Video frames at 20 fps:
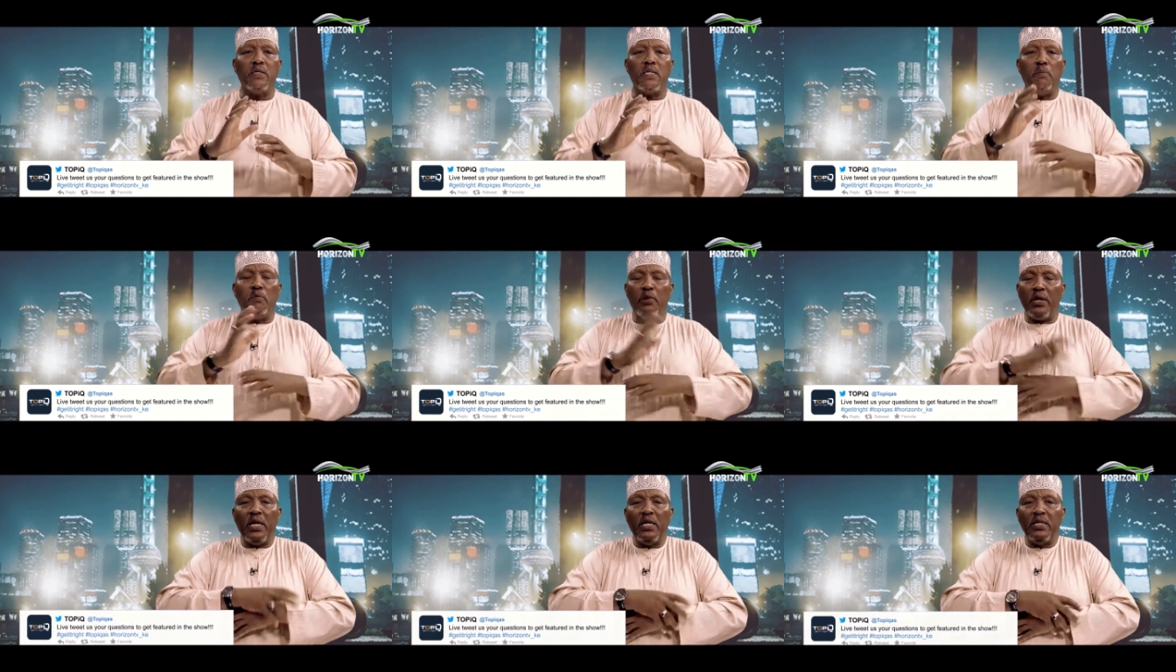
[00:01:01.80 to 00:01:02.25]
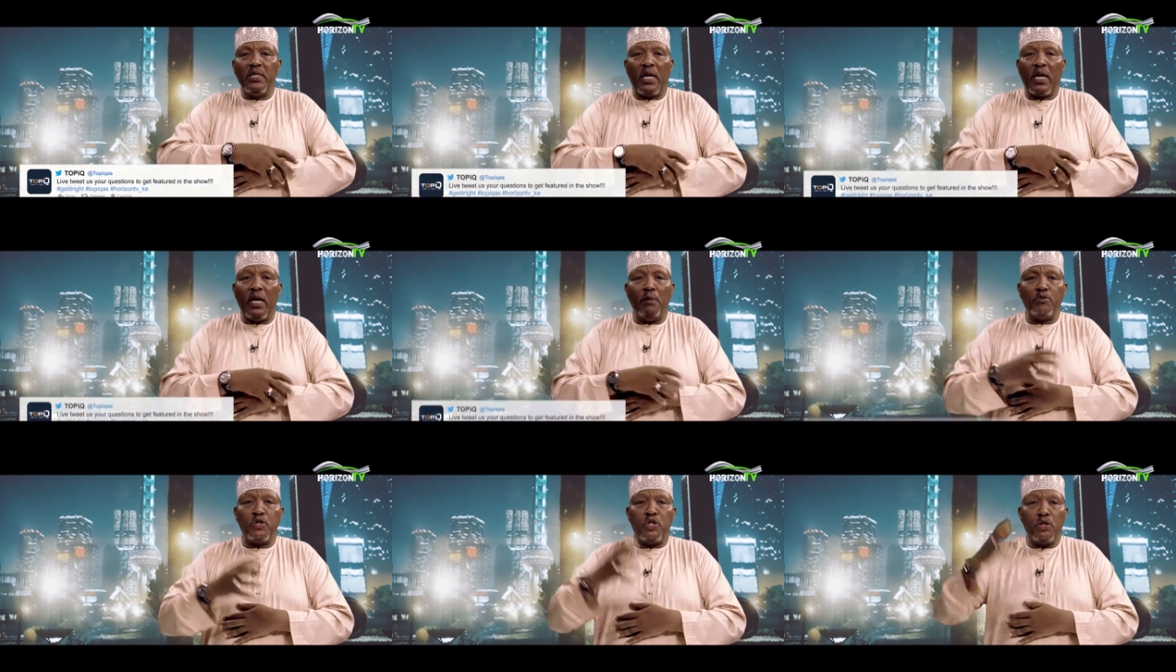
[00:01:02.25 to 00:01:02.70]
somebody
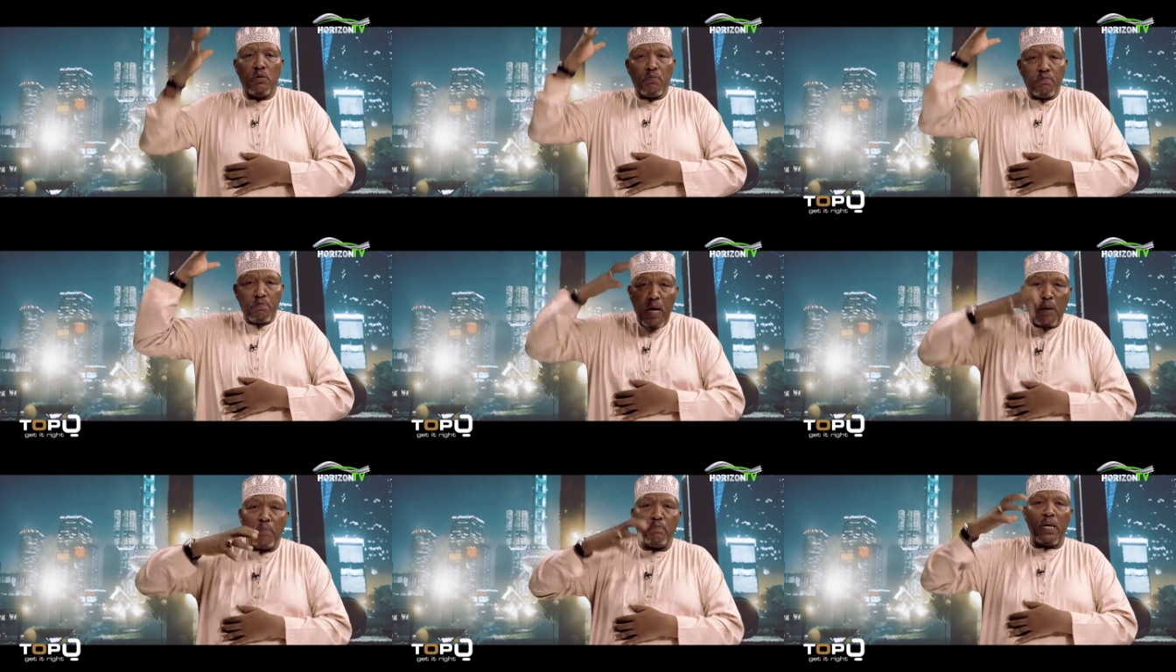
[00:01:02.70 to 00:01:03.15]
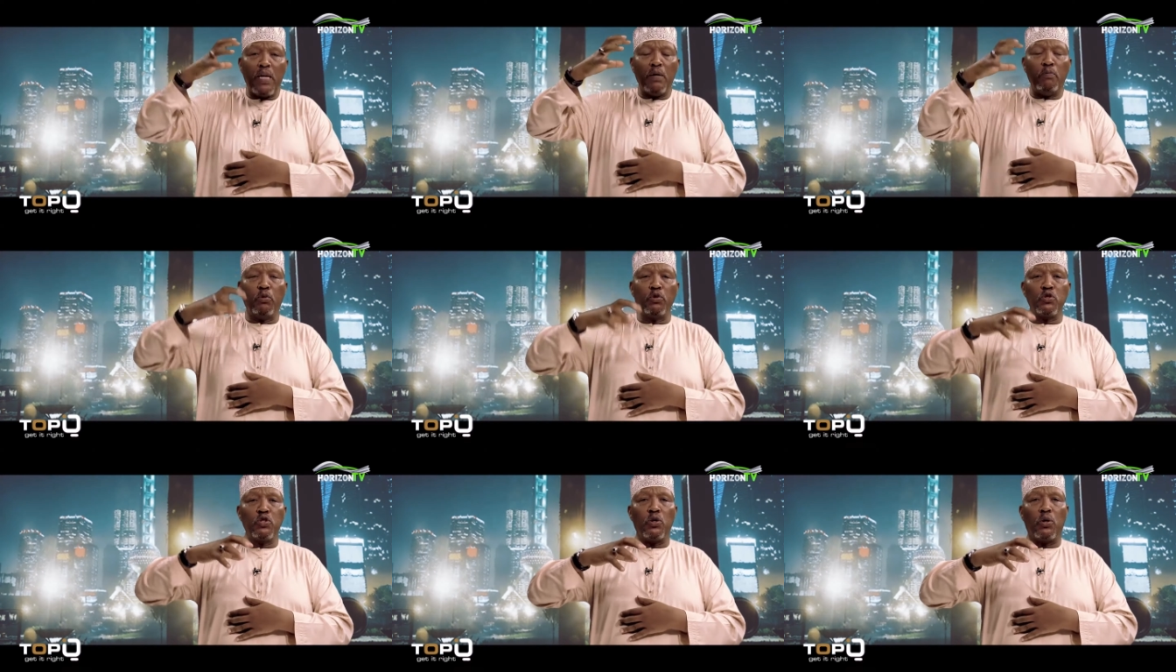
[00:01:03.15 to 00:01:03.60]
interrupts you up and
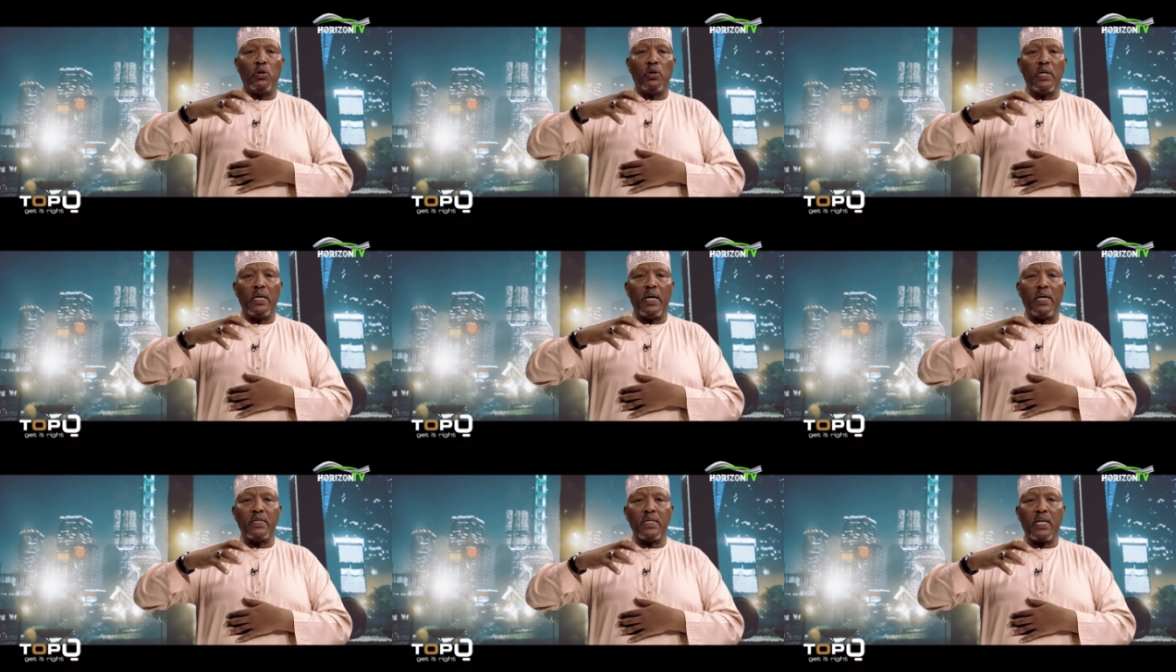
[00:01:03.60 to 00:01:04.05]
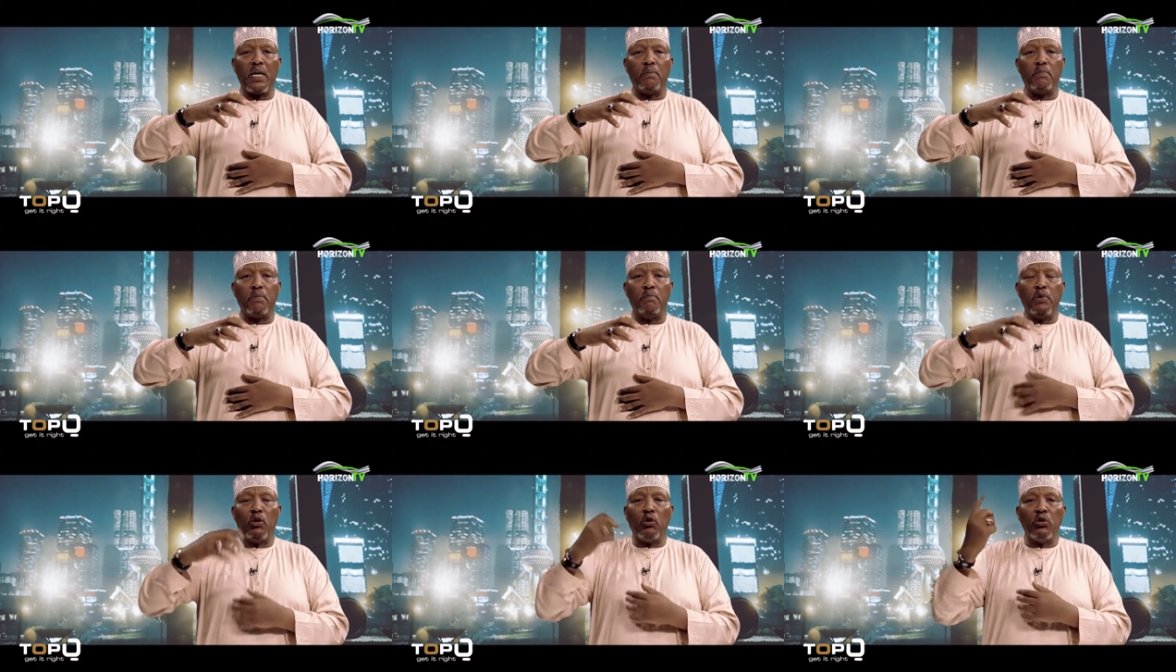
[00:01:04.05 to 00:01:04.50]
puts on that cap
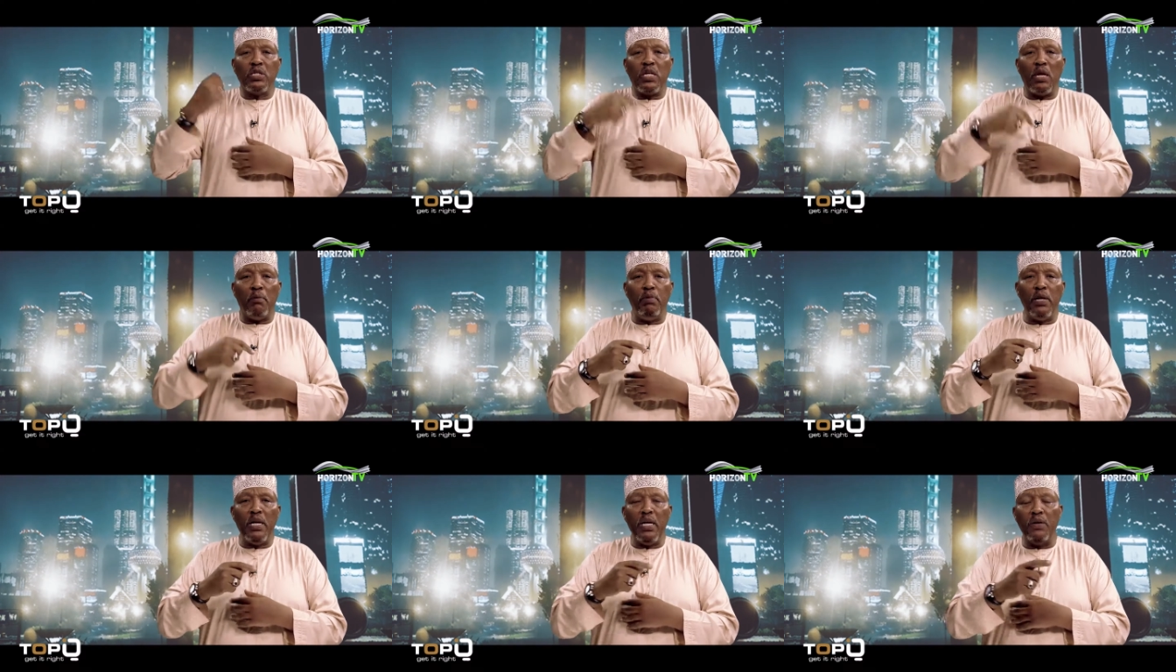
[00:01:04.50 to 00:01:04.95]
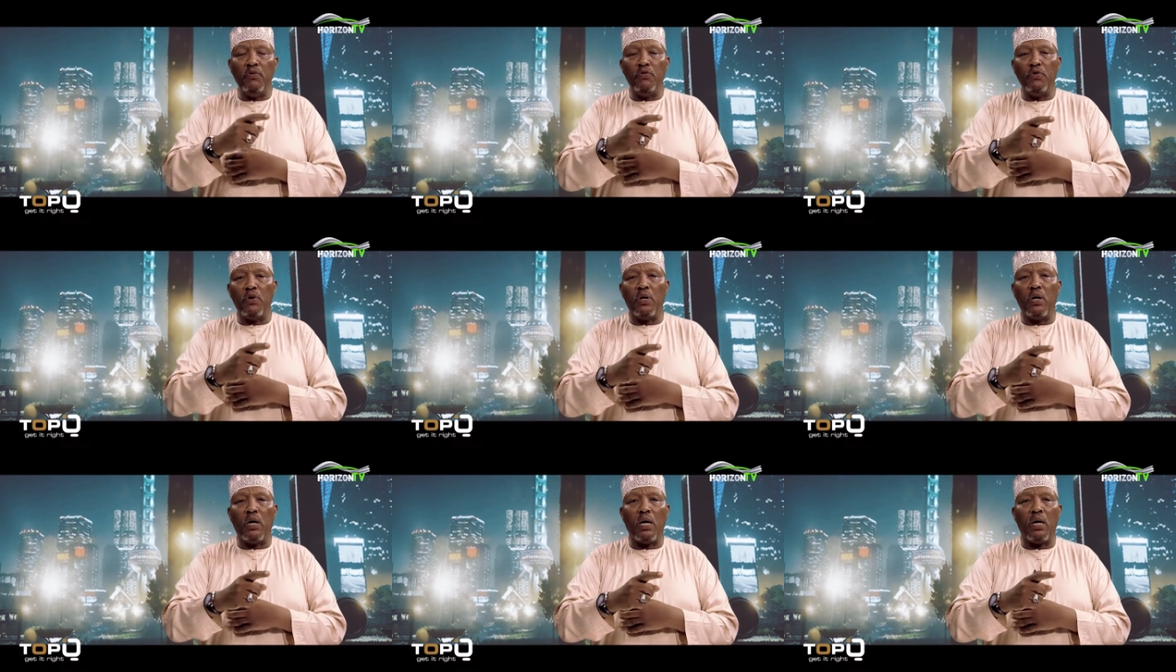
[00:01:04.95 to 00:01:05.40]
because they believe
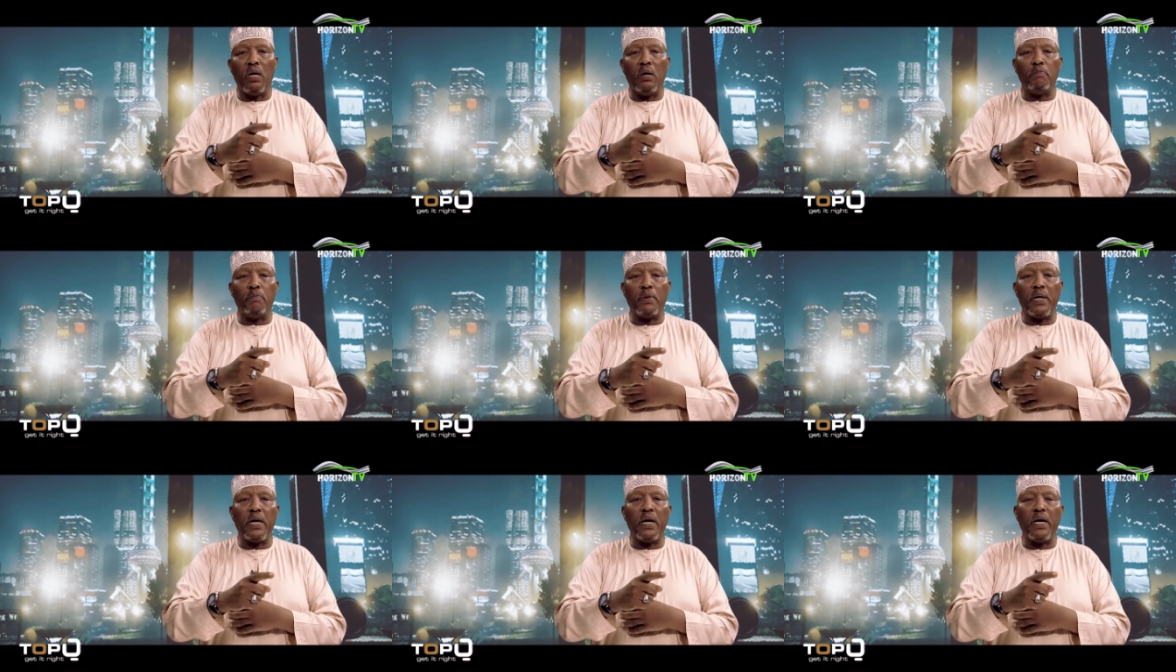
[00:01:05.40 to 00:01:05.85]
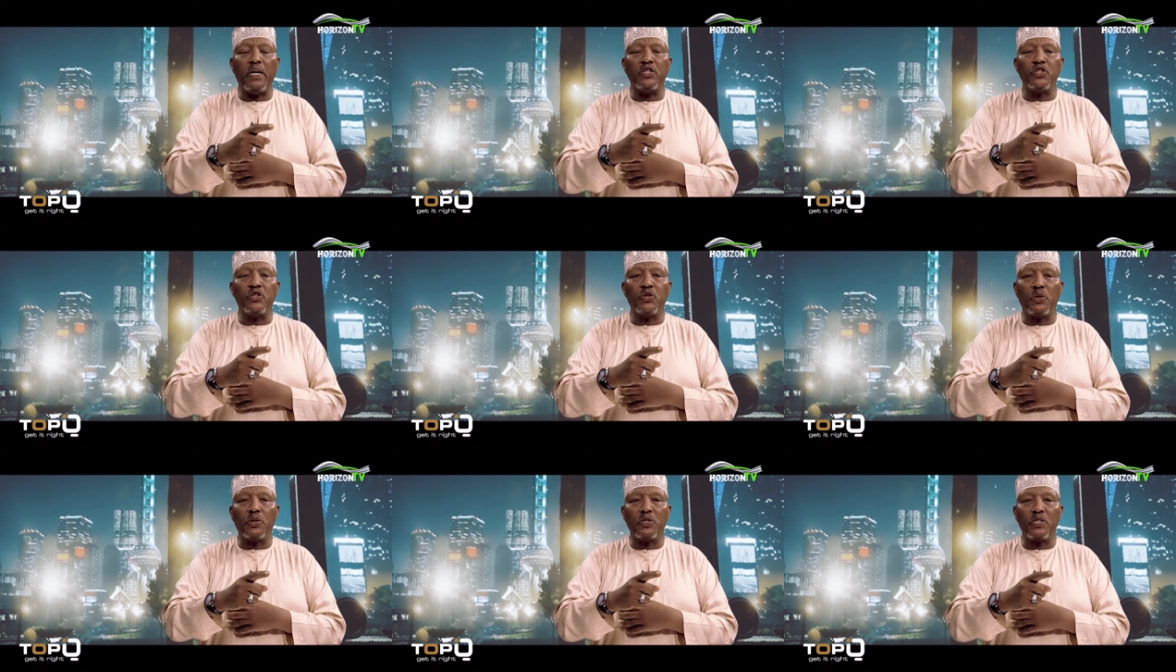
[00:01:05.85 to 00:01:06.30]
your prayer
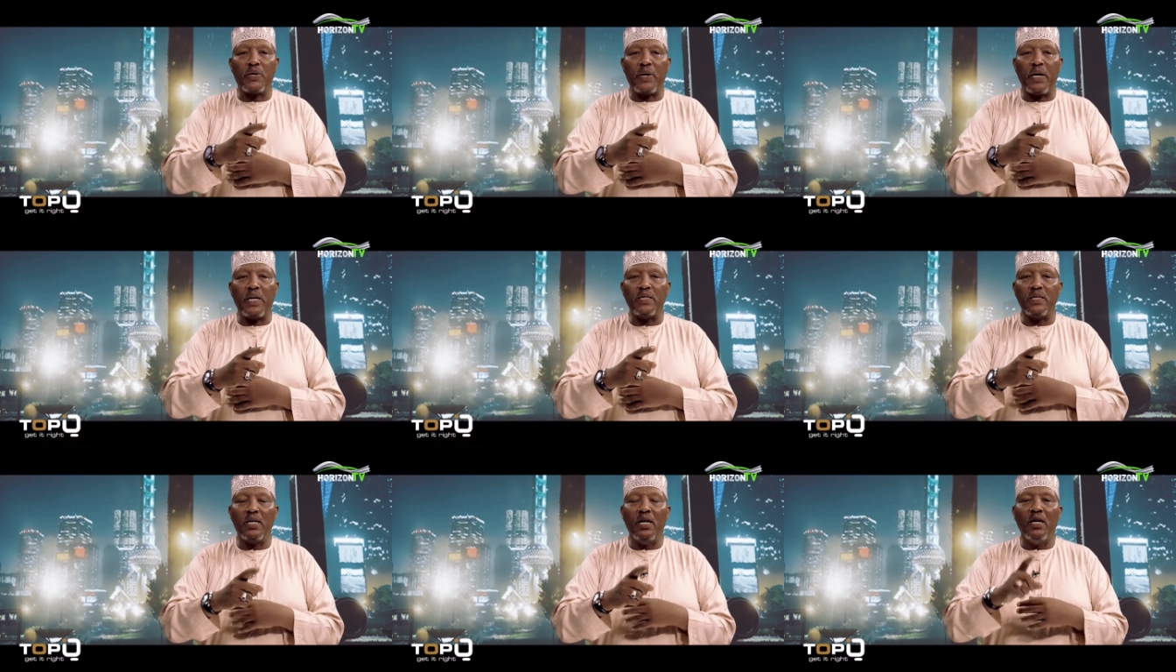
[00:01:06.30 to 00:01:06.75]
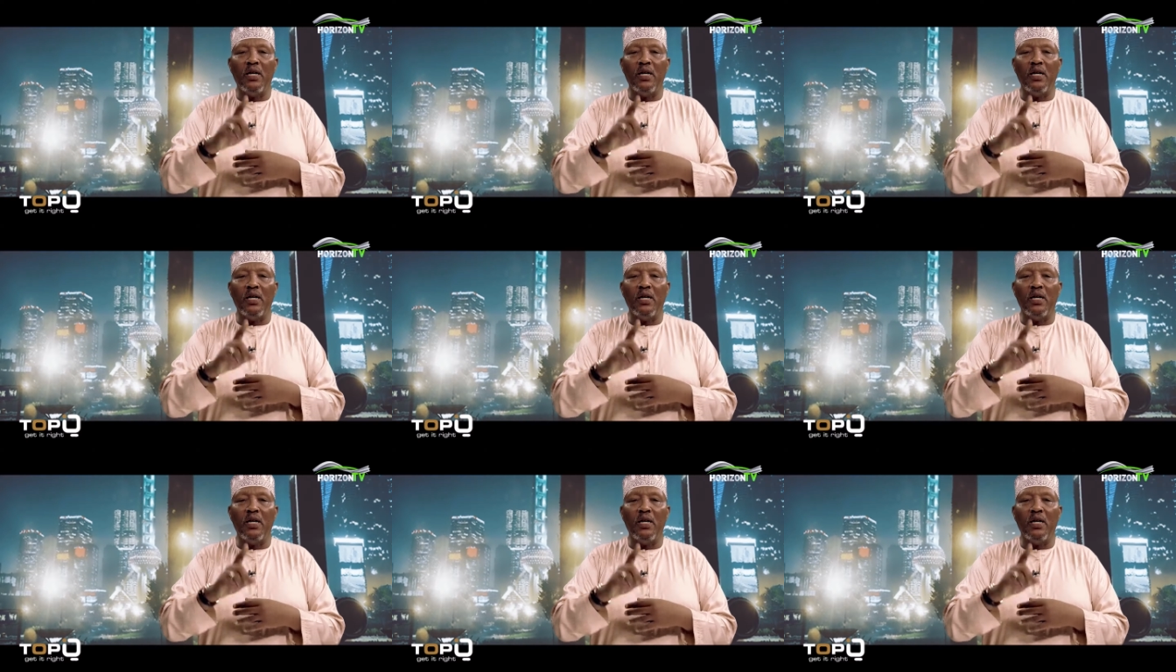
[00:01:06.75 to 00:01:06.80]
is not right.